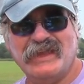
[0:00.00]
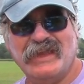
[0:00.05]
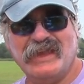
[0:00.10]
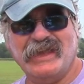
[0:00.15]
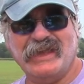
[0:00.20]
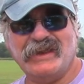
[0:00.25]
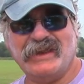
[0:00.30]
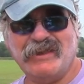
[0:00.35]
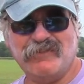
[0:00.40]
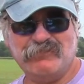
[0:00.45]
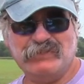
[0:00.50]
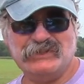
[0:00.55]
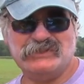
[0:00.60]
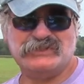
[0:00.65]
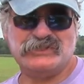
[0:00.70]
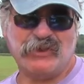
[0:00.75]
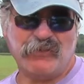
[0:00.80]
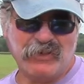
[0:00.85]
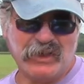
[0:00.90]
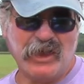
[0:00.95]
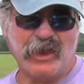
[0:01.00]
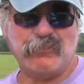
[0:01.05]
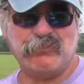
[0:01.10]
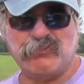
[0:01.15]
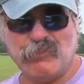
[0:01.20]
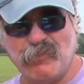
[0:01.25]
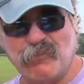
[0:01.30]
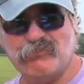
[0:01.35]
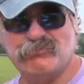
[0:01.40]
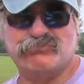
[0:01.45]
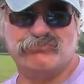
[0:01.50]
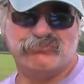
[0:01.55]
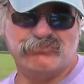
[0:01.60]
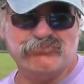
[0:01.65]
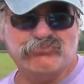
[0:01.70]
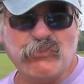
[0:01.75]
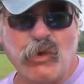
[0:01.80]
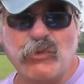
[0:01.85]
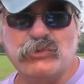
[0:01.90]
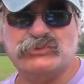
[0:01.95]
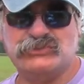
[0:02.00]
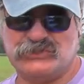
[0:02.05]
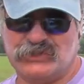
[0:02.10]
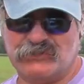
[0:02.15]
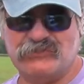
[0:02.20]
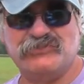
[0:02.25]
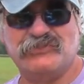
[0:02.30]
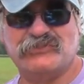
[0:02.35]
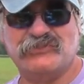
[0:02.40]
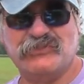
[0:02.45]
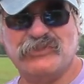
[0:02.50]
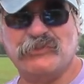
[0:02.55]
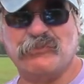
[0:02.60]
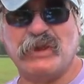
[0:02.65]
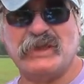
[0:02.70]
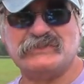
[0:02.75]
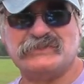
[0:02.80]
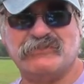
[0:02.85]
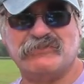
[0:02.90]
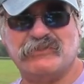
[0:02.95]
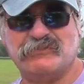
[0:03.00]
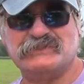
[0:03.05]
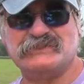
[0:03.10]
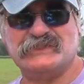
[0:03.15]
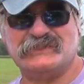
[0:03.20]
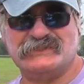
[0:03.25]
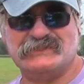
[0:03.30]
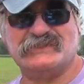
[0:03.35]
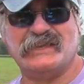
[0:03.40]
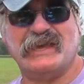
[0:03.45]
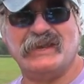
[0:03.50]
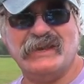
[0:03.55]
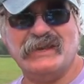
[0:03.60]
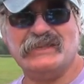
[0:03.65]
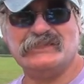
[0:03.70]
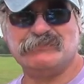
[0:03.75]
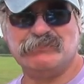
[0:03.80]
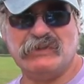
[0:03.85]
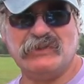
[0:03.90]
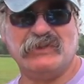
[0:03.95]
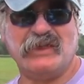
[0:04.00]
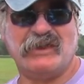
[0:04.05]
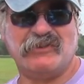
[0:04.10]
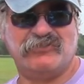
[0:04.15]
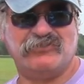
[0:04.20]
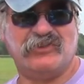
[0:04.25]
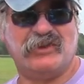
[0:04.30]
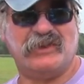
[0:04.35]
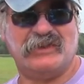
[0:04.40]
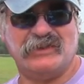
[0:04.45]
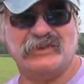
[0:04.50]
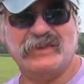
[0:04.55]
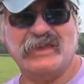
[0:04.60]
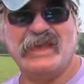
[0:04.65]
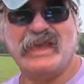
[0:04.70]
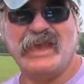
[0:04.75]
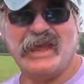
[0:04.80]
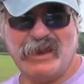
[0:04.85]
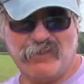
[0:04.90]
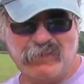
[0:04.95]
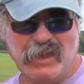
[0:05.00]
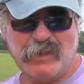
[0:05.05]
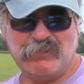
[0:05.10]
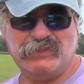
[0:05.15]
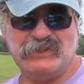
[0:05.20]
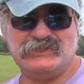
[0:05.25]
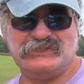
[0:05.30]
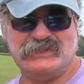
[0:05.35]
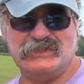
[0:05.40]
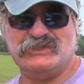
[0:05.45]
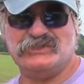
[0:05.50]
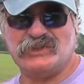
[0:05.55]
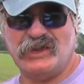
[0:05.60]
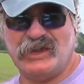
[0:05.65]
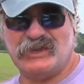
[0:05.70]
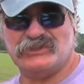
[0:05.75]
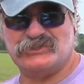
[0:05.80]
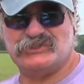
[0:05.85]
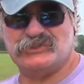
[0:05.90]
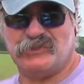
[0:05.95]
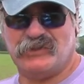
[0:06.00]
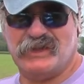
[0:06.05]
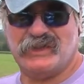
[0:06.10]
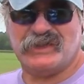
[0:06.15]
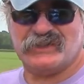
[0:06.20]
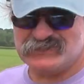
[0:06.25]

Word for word: and I've been showing up most of the rest of them since then. And it's been a lot of fun, and I'm happy to see John is joining